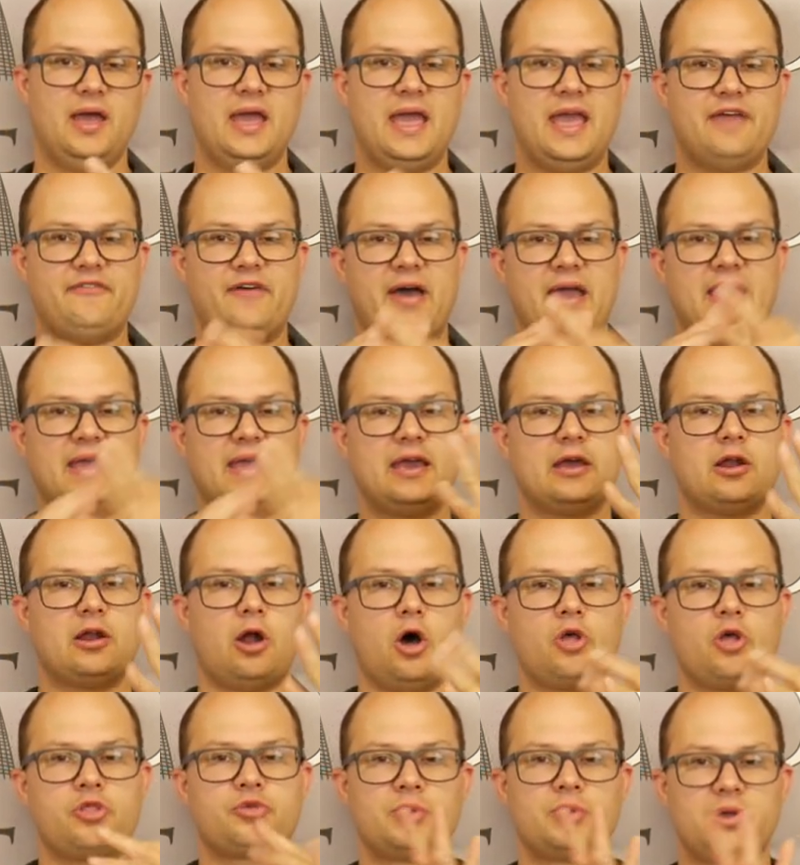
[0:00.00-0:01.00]
If I can get
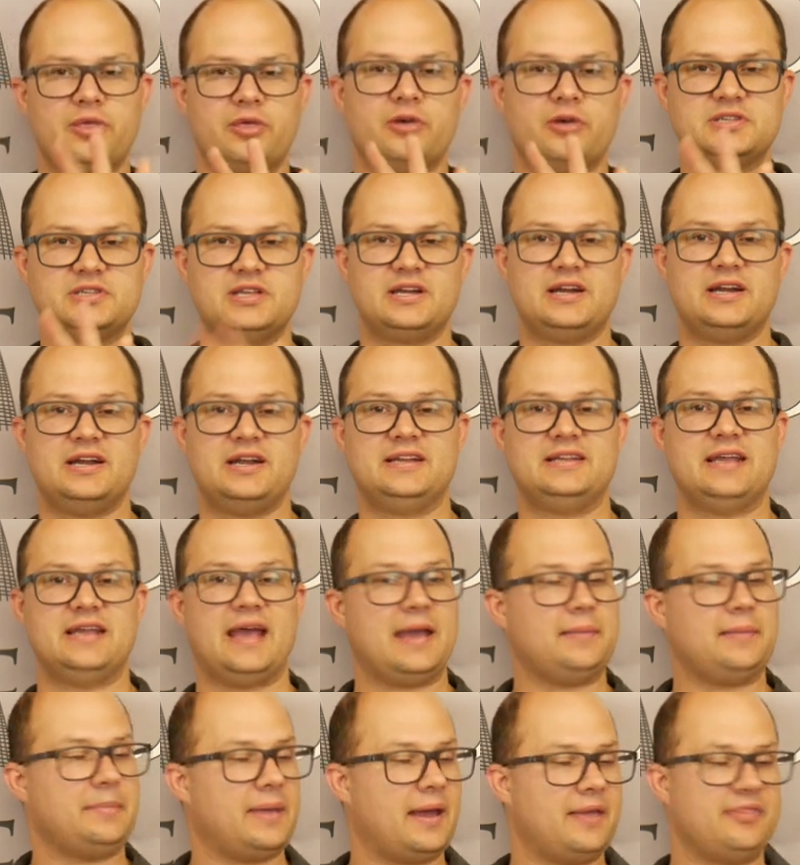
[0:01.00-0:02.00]
all three of in a
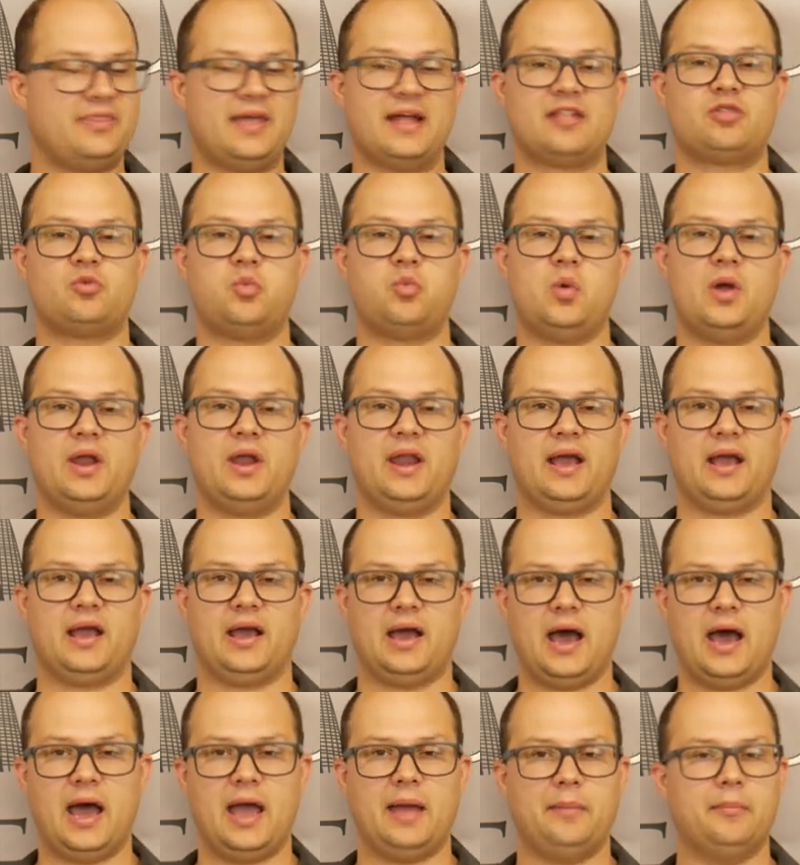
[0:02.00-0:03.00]
day, man, that's winning.
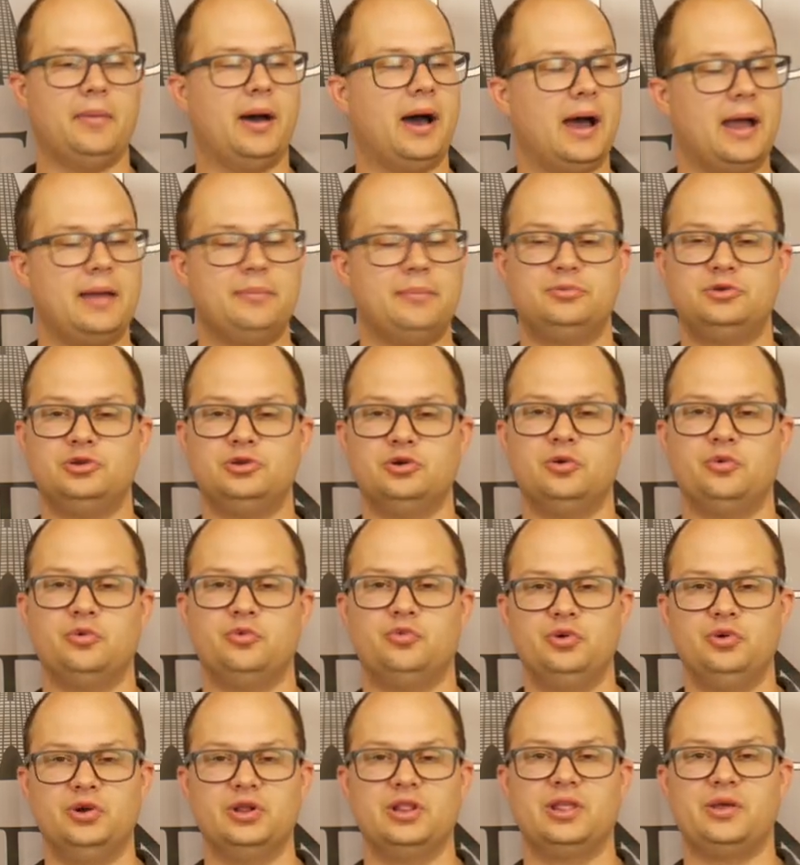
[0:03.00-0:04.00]
I'm, I'm doing
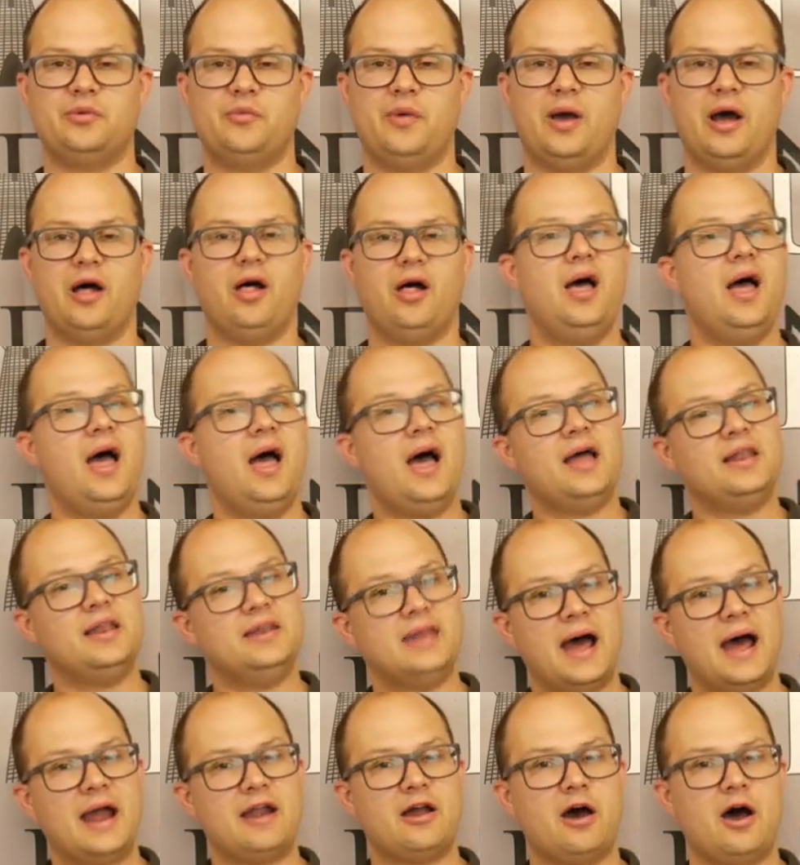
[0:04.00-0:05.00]
really well.
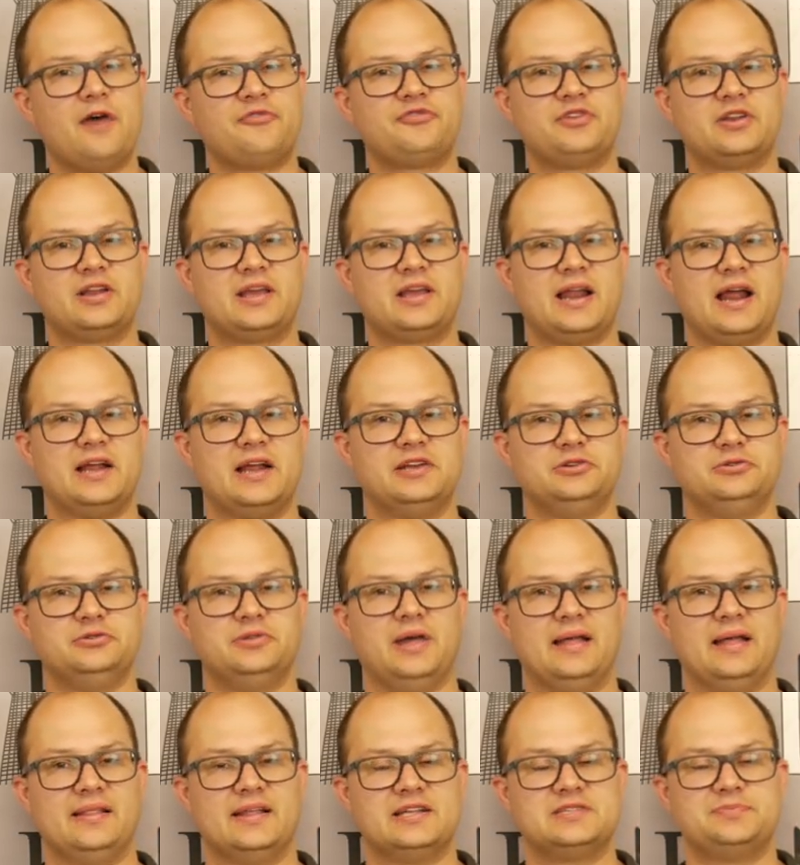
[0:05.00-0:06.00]
Not often can I do
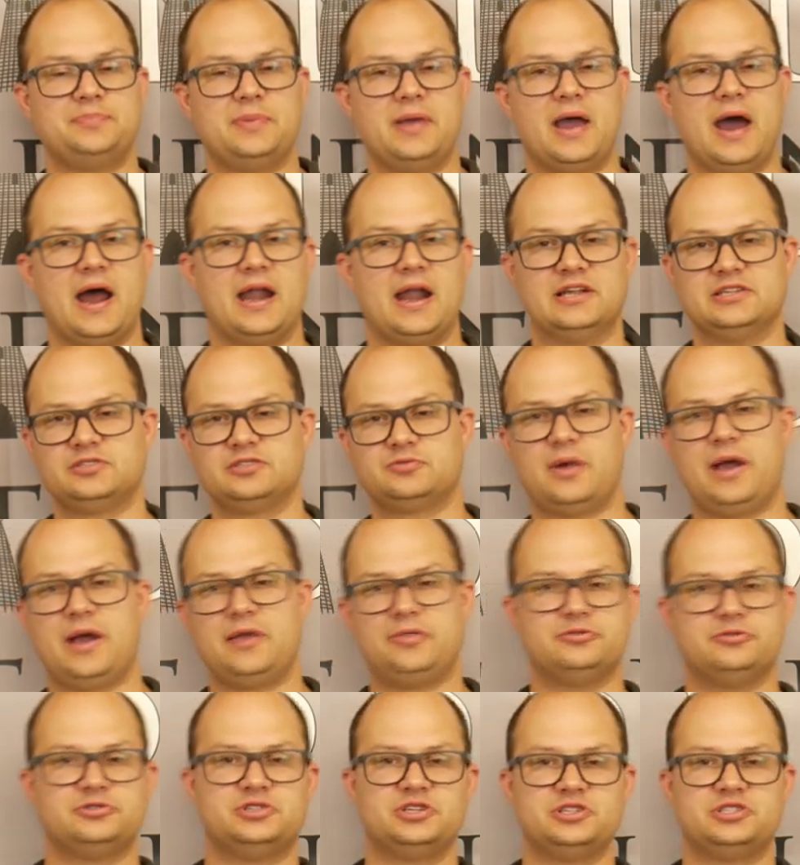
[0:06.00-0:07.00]
that, let's be honest, right?
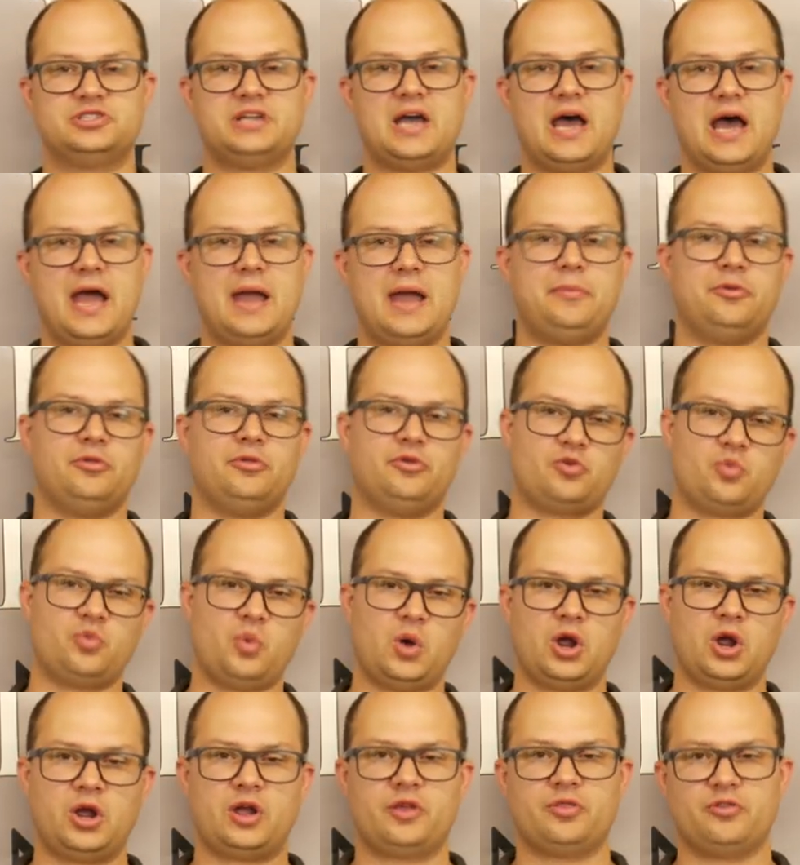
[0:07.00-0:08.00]
There's just time and there's
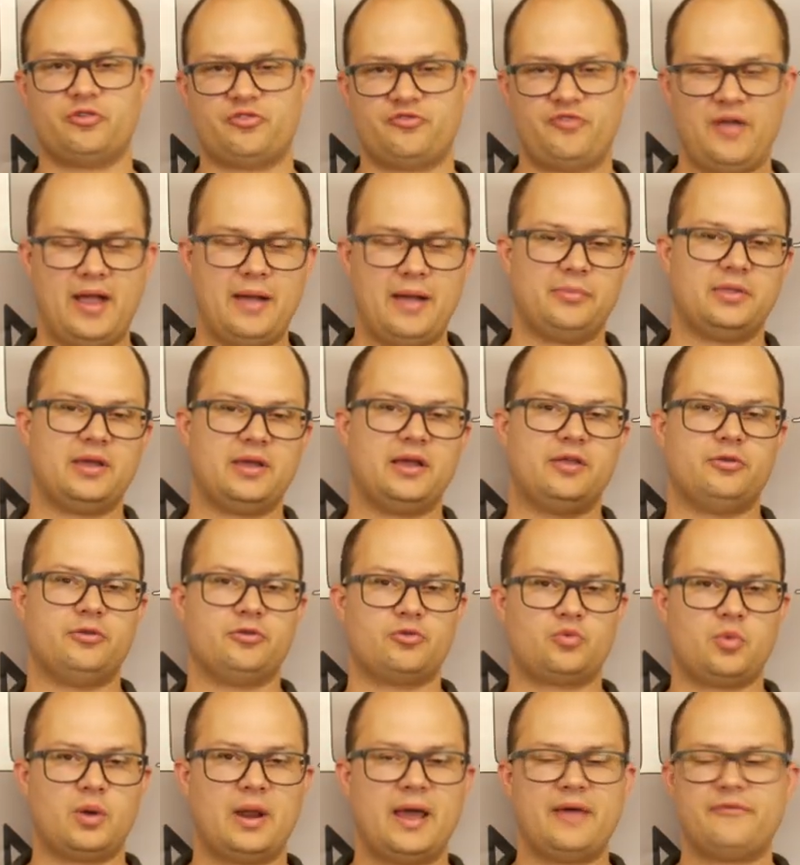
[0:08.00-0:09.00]
work and there's family and
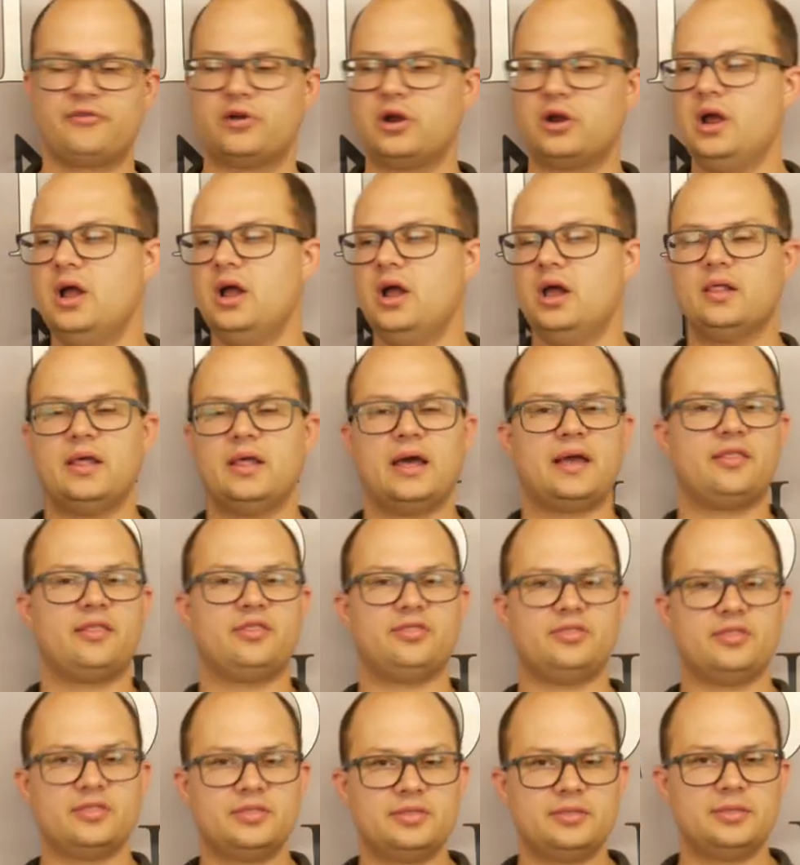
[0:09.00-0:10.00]
there's whatever. Like,
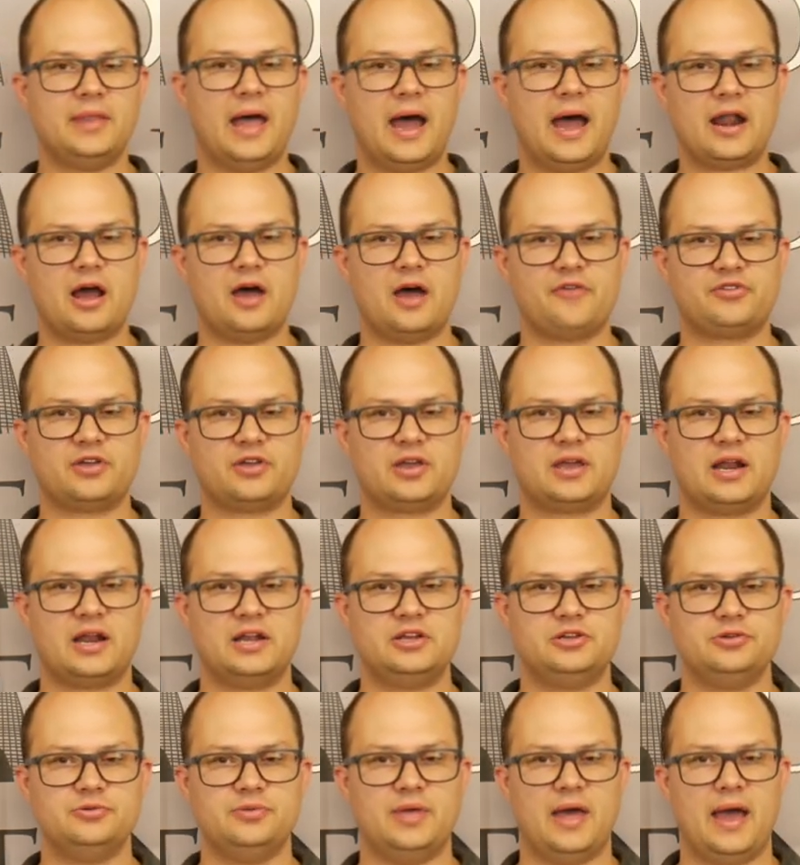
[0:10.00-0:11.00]
not often can I
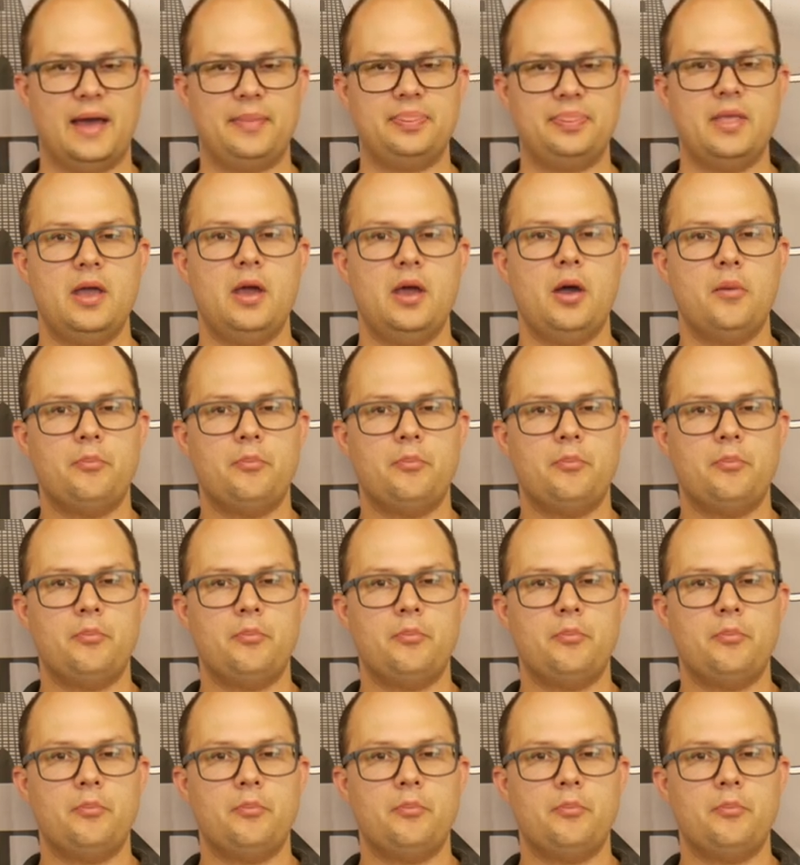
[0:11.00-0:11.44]
do that.